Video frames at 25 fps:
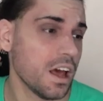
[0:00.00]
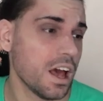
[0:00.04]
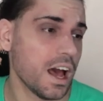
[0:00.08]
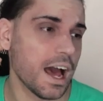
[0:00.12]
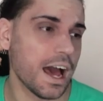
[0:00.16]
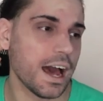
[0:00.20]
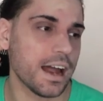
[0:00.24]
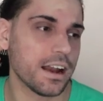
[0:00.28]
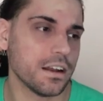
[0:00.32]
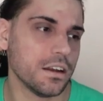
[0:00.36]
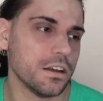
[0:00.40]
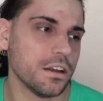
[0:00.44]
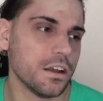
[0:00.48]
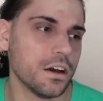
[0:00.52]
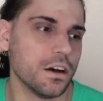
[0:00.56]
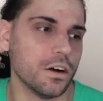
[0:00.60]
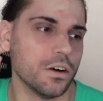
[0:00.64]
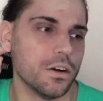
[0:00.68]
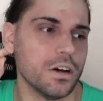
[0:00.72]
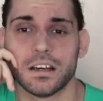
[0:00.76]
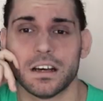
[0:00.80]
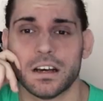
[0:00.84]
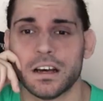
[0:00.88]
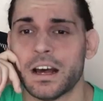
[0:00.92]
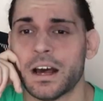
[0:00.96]
I don't know.
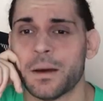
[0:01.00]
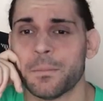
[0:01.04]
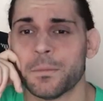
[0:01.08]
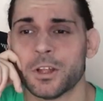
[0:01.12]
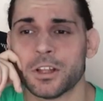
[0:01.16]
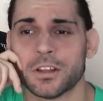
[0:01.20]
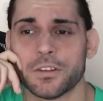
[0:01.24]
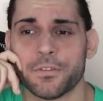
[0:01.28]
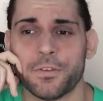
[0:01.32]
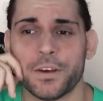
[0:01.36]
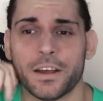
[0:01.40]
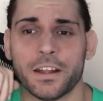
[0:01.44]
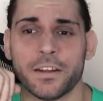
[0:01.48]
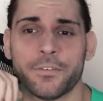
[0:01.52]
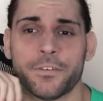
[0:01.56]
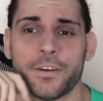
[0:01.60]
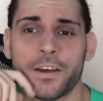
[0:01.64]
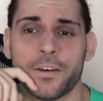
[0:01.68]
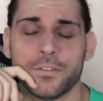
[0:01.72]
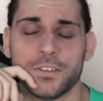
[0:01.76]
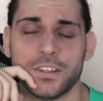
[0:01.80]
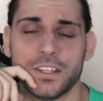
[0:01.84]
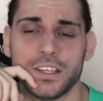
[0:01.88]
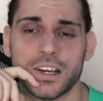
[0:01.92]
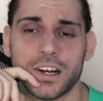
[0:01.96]
I'm not a fan of
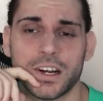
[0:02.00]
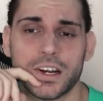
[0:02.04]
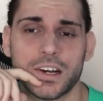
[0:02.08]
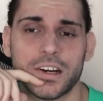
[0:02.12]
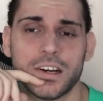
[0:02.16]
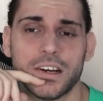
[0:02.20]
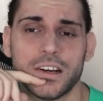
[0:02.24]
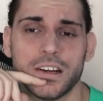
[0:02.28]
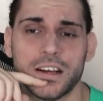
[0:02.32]
FTR.